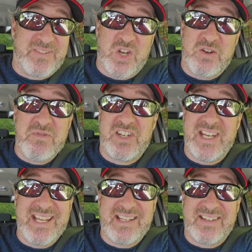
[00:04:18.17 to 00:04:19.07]
good
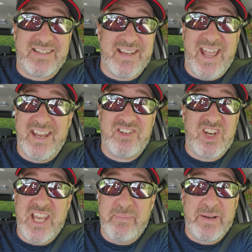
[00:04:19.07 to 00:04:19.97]
machines and
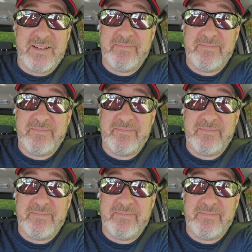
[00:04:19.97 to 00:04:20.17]
cheap.